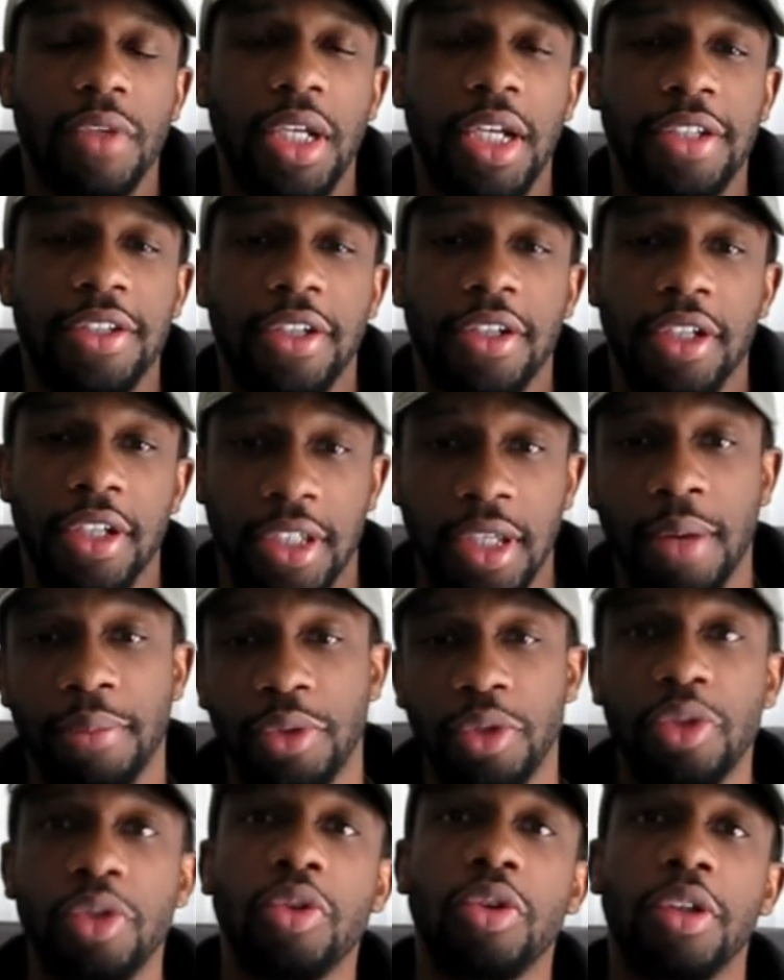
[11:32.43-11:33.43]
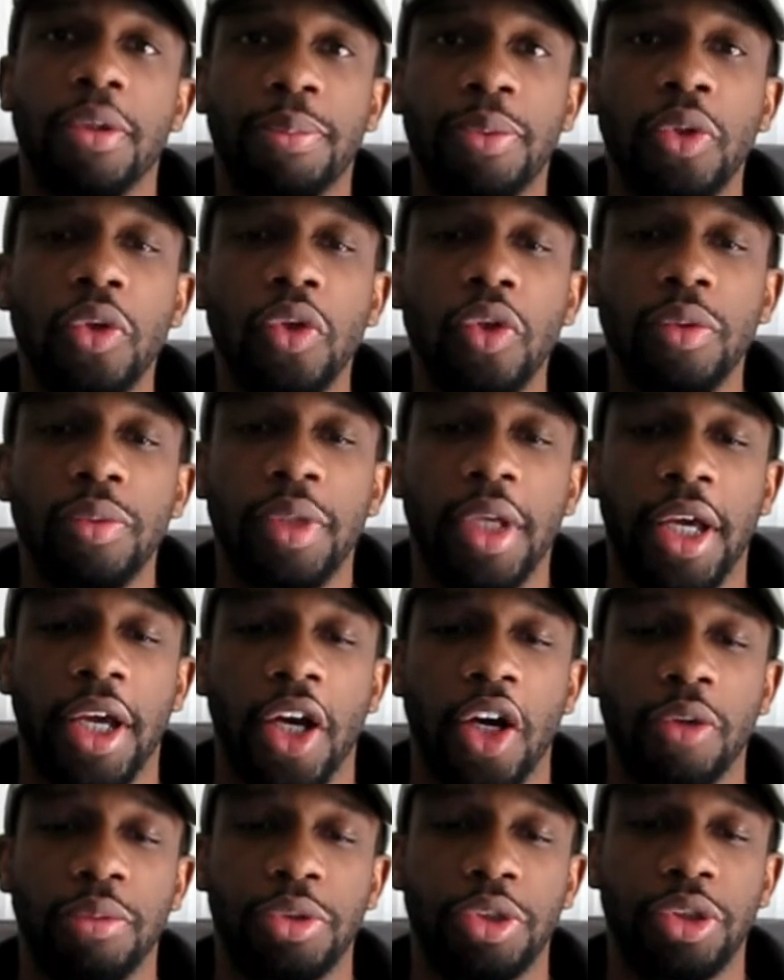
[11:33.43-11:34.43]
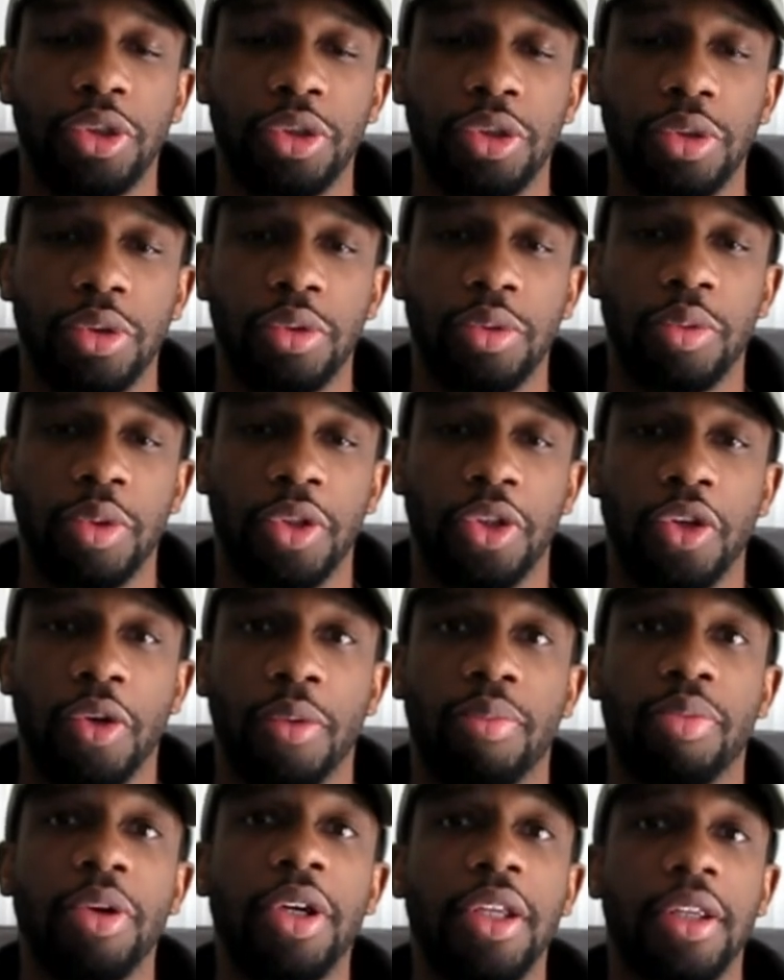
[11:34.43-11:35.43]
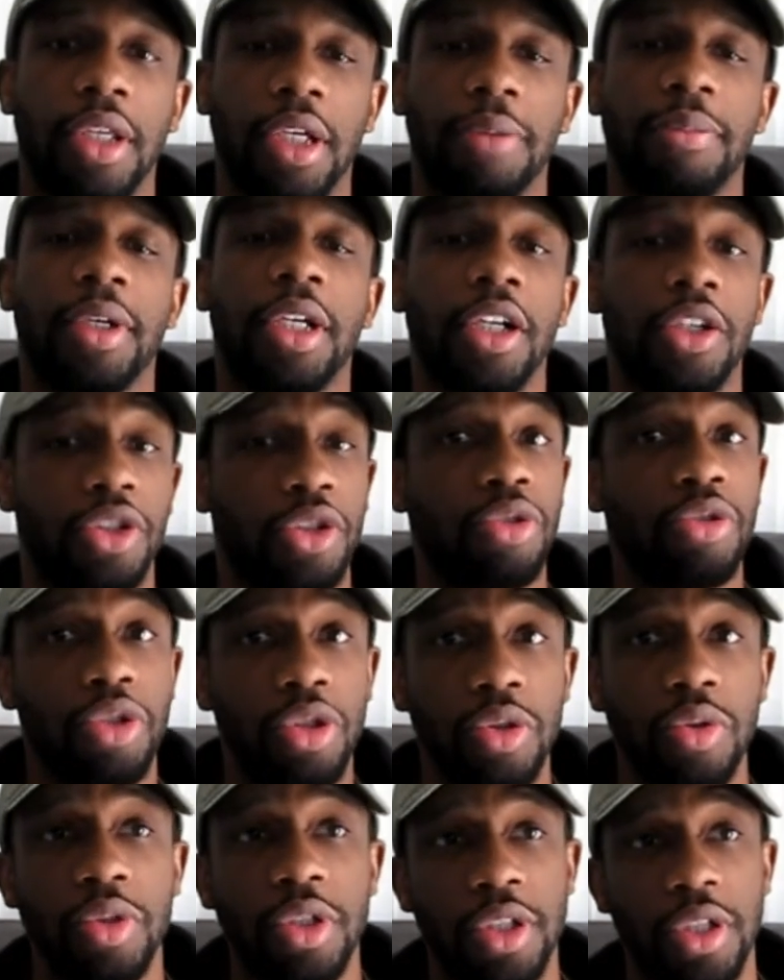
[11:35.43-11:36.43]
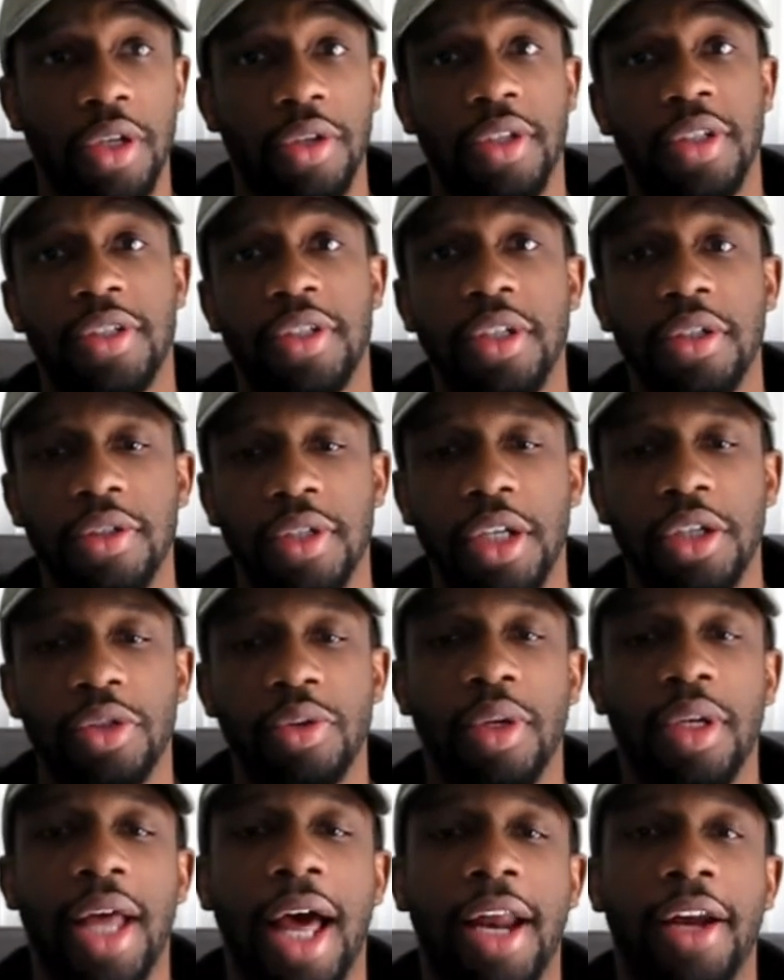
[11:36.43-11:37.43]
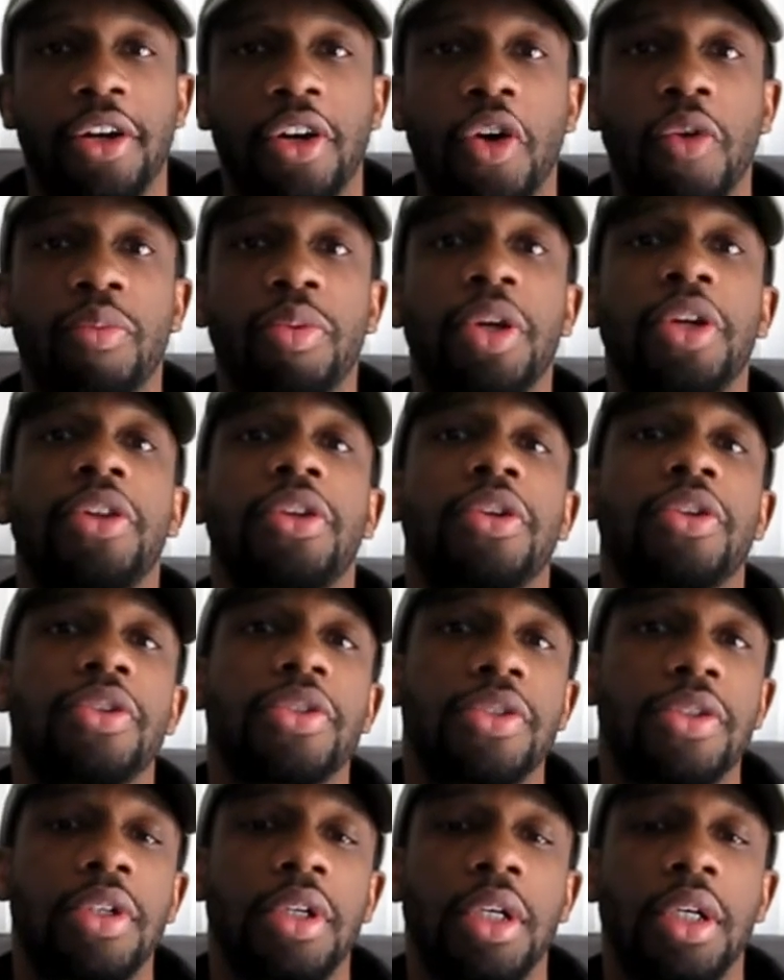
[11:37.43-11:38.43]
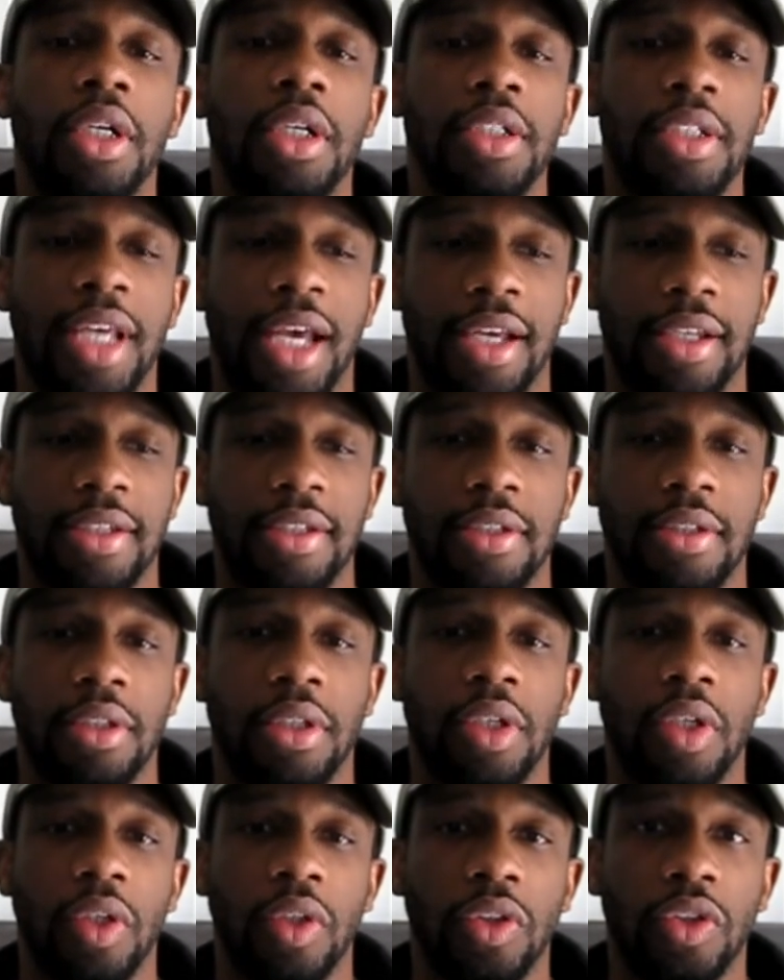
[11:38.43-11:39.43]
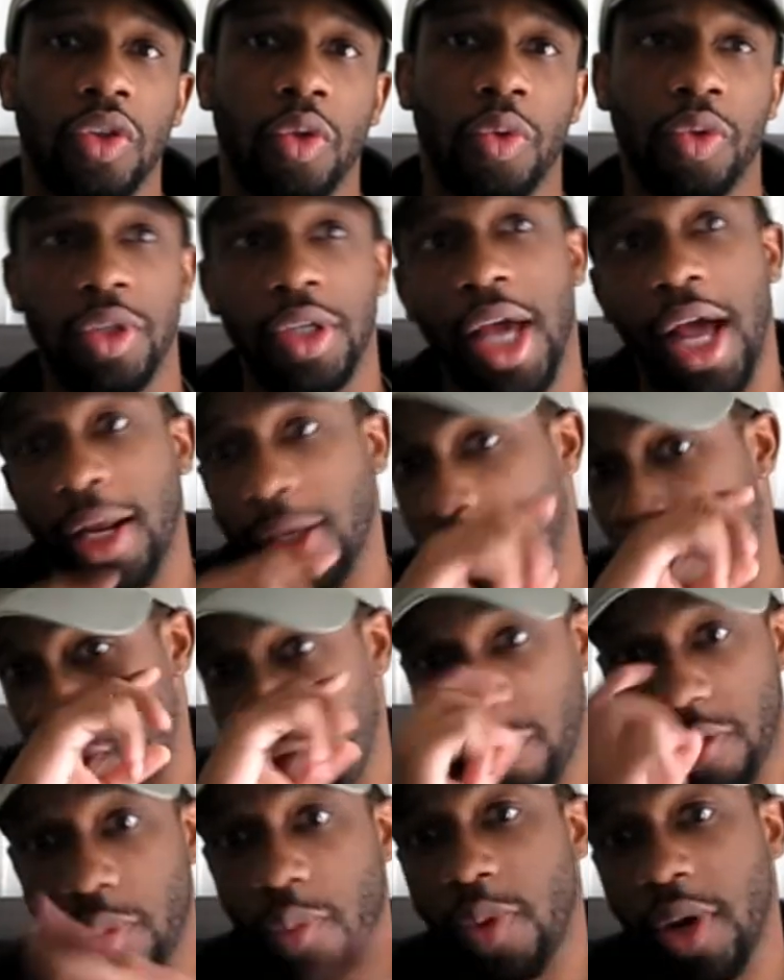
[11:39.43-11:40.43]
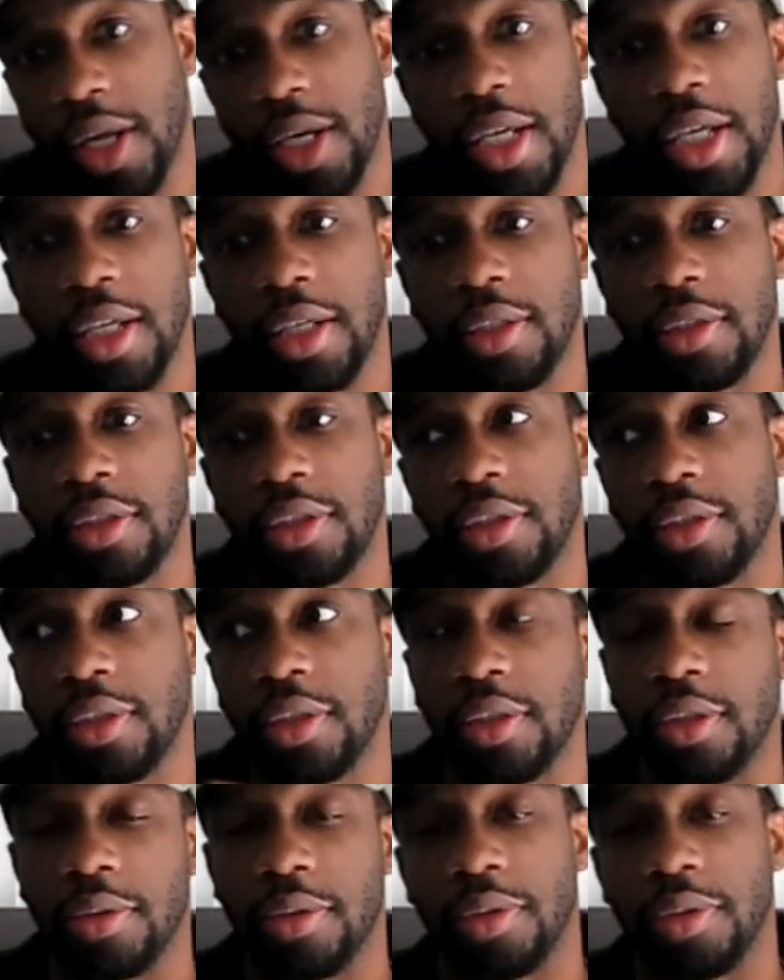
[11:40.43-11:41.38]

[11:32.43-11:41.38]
it's something you do in the pool that helps you with your breathing, because you do, you know, the SEALs, they do a lot of no breathers tests. So you got to go from one end to